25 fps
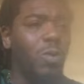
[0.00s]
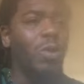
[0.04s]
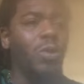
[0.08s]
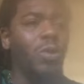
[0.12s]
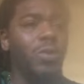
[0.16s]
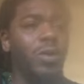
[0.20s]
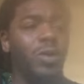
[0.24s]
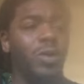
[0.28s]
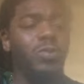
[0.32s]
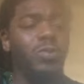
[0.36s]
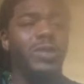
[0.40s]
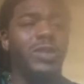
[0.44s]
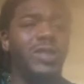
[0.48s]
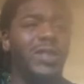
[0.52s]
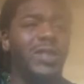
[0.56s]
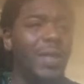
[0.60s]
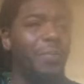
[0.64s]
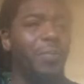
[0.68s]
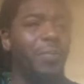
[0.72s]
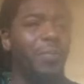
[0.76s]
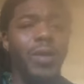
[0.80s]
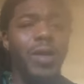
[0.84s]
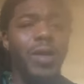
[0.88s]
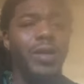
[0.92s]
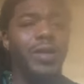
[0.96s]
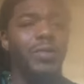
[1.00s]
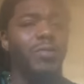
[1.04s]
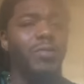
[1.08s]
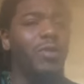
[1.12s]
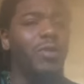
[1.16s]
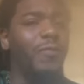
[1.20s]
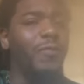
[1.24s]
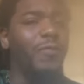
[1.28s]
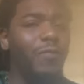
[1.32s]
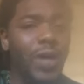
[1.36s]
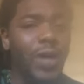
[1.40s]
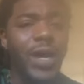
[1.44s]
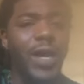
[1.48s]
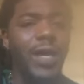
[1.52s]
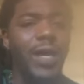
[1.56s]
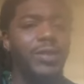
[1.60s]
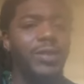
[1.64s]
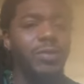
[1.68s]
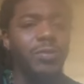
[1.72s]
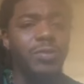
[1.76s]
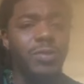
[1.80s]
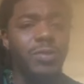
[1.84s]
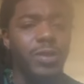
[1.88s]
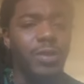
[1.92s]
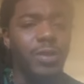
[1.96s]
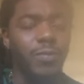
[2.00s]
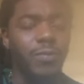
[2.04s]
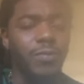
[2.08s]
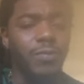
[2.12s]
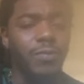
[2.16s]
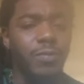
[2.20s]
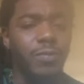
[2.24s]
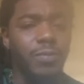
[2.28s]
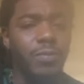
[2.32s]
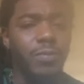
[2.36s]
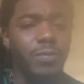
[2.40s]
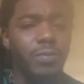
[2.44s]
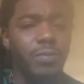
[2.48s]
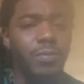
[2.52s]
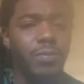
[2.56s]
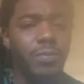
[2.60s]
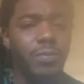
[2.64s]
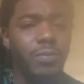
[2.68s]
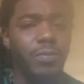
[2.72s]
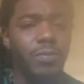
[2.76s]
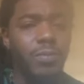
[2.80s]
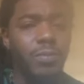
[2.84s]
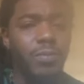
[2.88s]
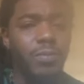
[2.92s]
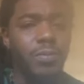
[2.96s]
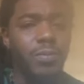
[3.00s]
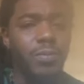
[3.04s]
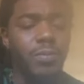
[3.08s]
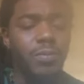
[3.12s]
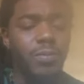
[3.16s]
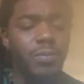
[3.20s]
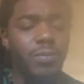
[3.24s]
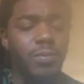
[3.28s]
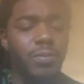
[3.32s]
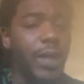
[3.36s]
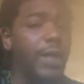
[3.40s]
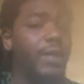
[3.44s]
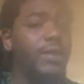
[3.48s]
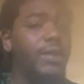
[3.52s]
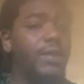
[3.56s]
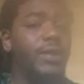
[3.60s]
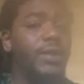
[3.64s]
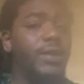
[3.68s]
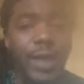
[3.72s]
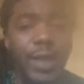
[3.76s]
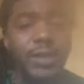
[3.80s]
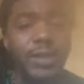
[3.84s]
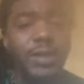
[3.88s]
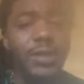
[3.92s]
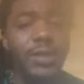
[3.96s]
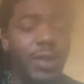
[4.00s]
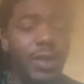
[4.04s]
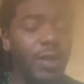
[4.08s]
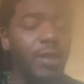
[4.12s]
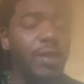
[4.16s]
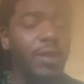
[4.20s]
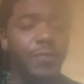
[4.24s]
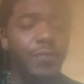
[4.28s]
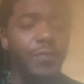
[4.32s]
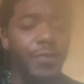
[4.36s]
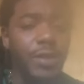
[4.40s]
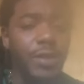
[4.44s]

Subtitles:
world and you separate and you divide yourself. That's good